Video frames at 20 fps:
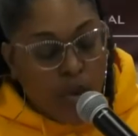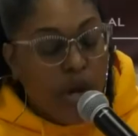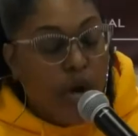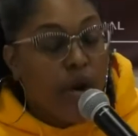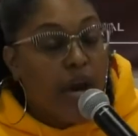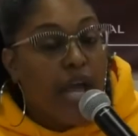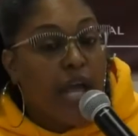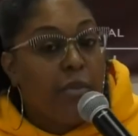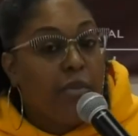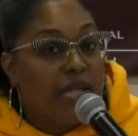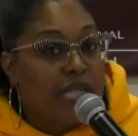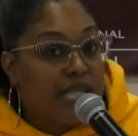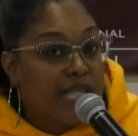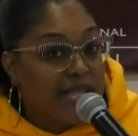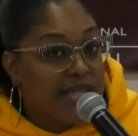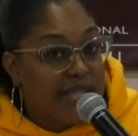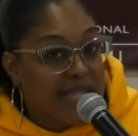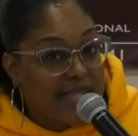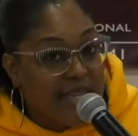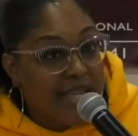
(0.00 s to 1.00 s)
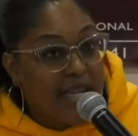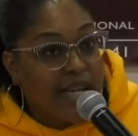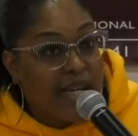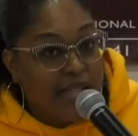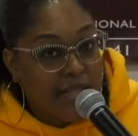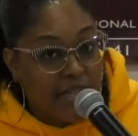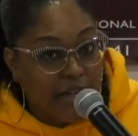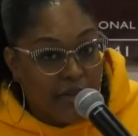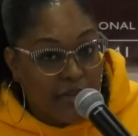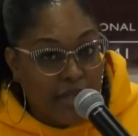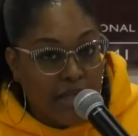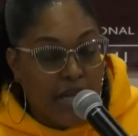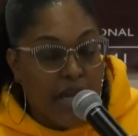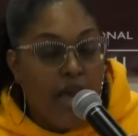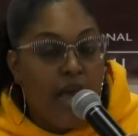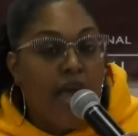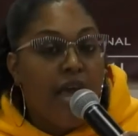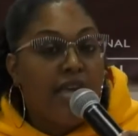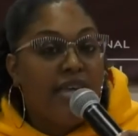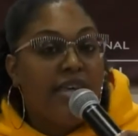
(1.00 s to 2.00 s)
we are able to see
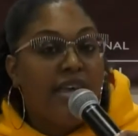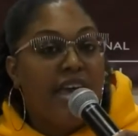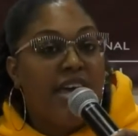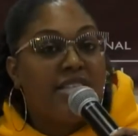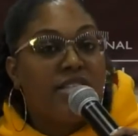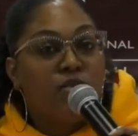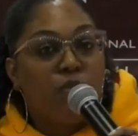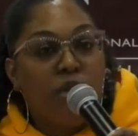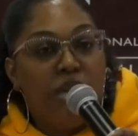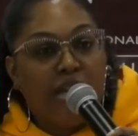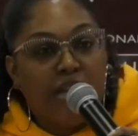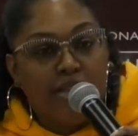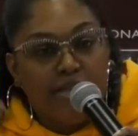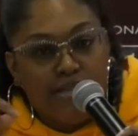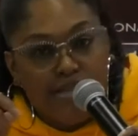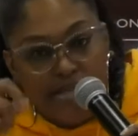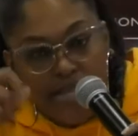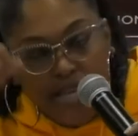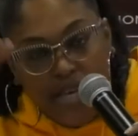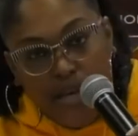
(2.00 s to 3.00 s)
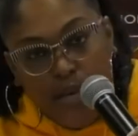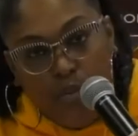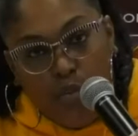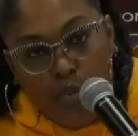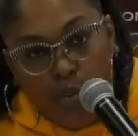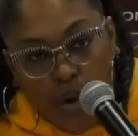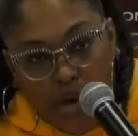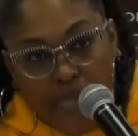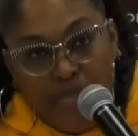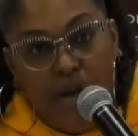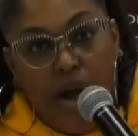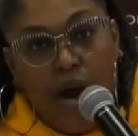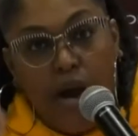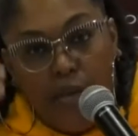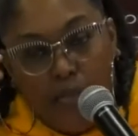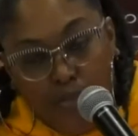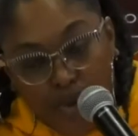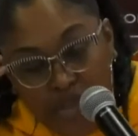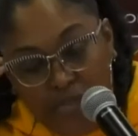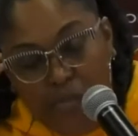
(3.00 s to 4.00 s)
clearly. Yes, we can see with
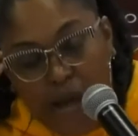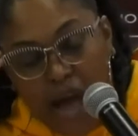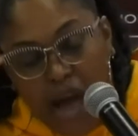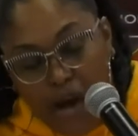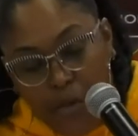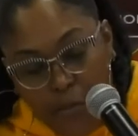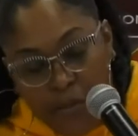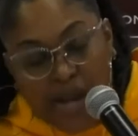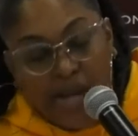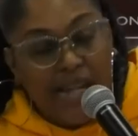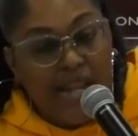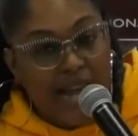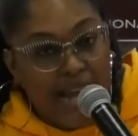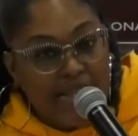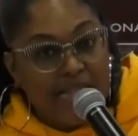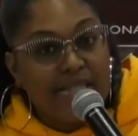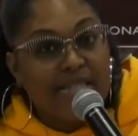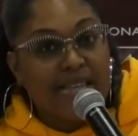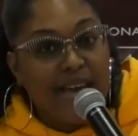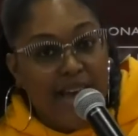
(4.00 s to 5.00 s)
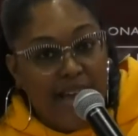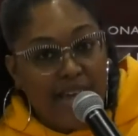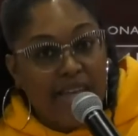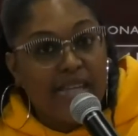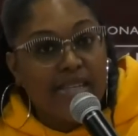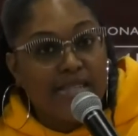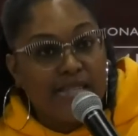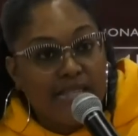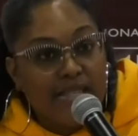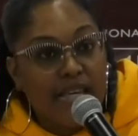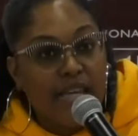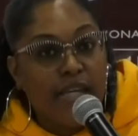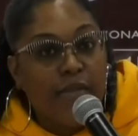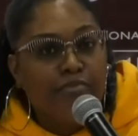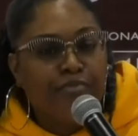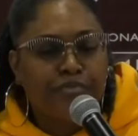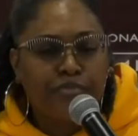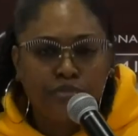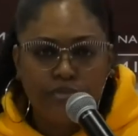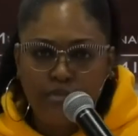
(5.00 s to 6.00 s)
our, with my, out my glasses, I can
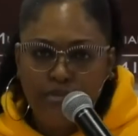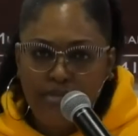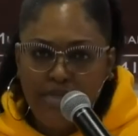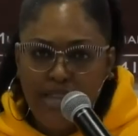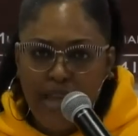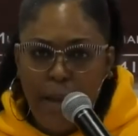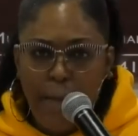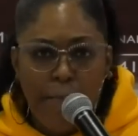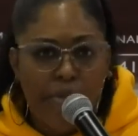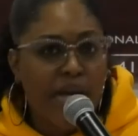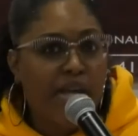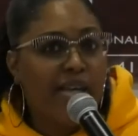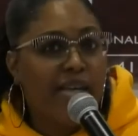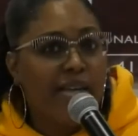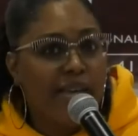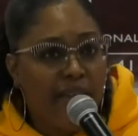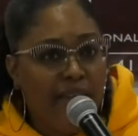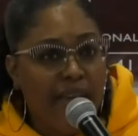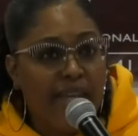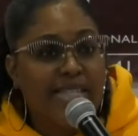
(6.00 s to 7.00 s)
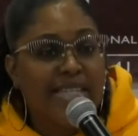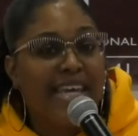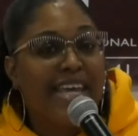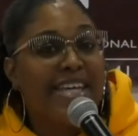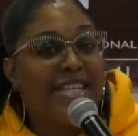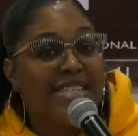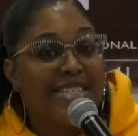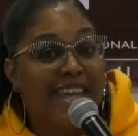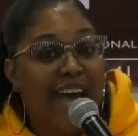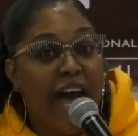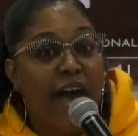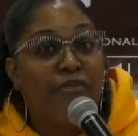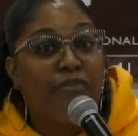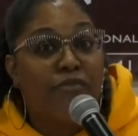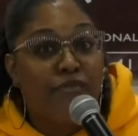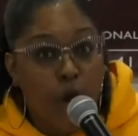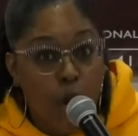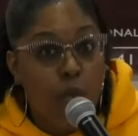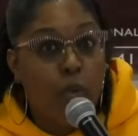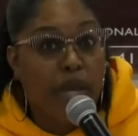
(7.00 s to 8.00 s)
see, but yet it's
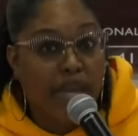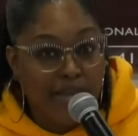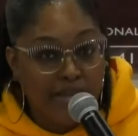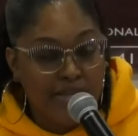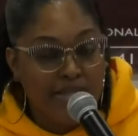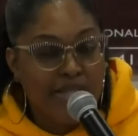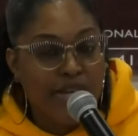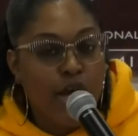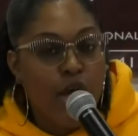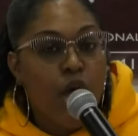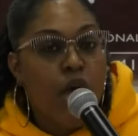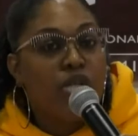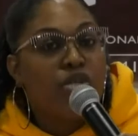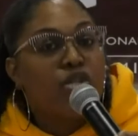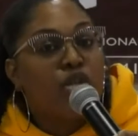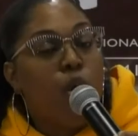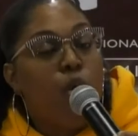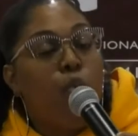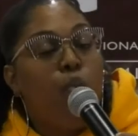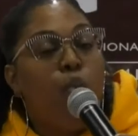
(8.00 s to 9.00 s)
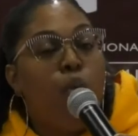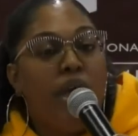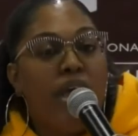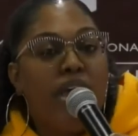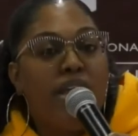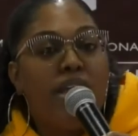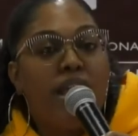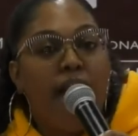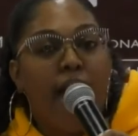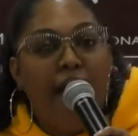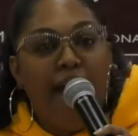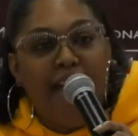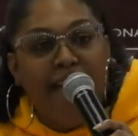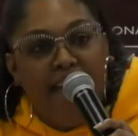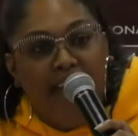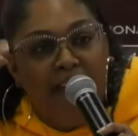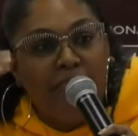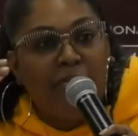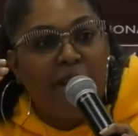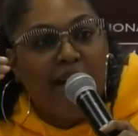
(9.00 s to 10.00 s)
not focused. So when
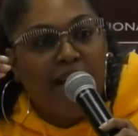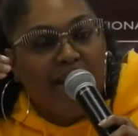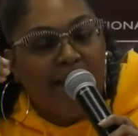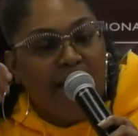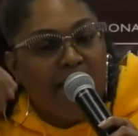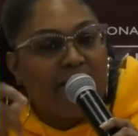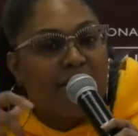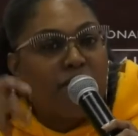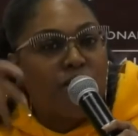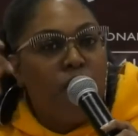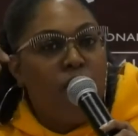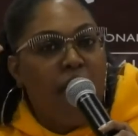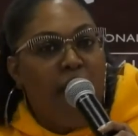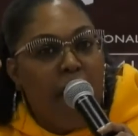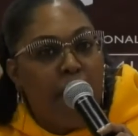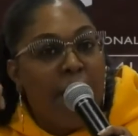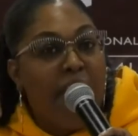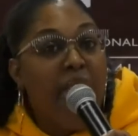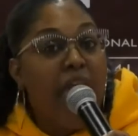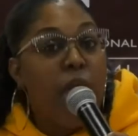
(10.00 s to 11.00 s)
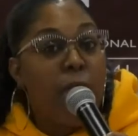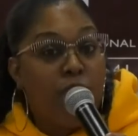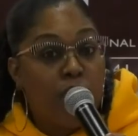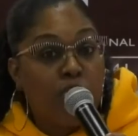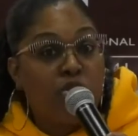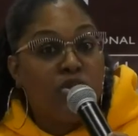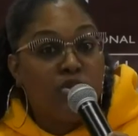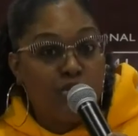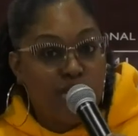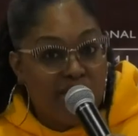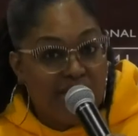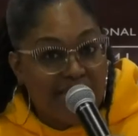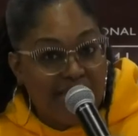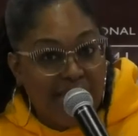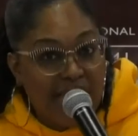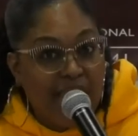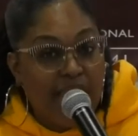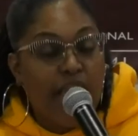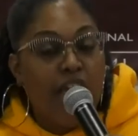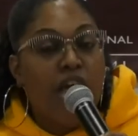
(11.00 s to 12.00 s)
I have my glasses on, I'm able to
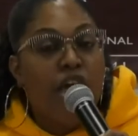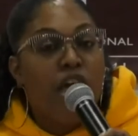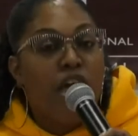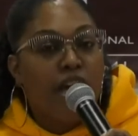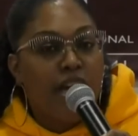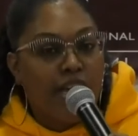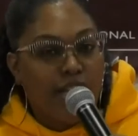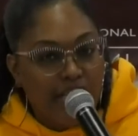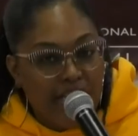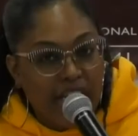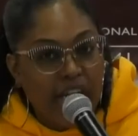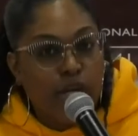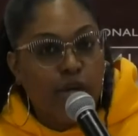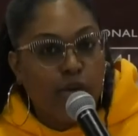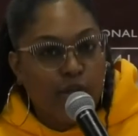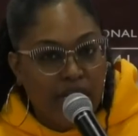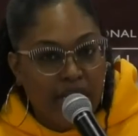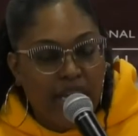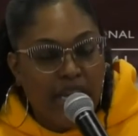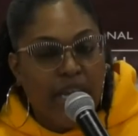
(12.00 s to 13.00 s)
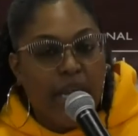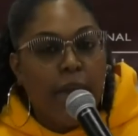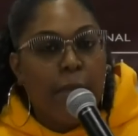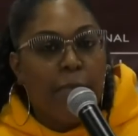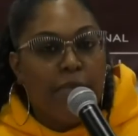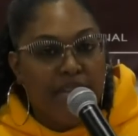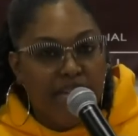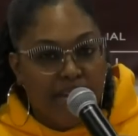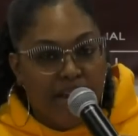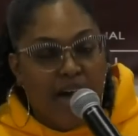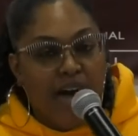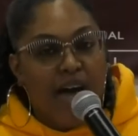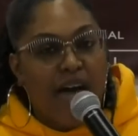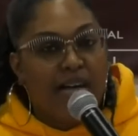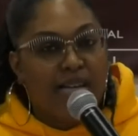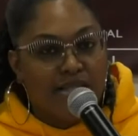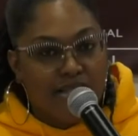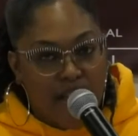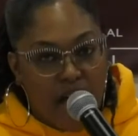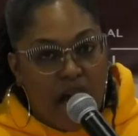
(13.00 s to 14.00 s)
see clearly
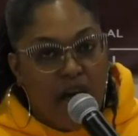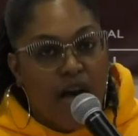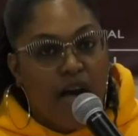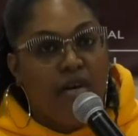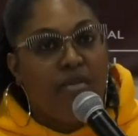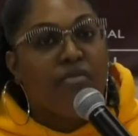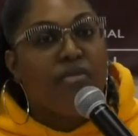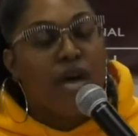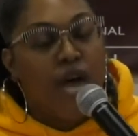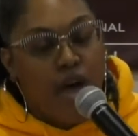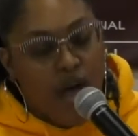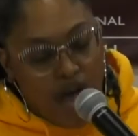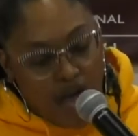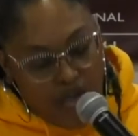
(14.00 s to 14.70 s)
because of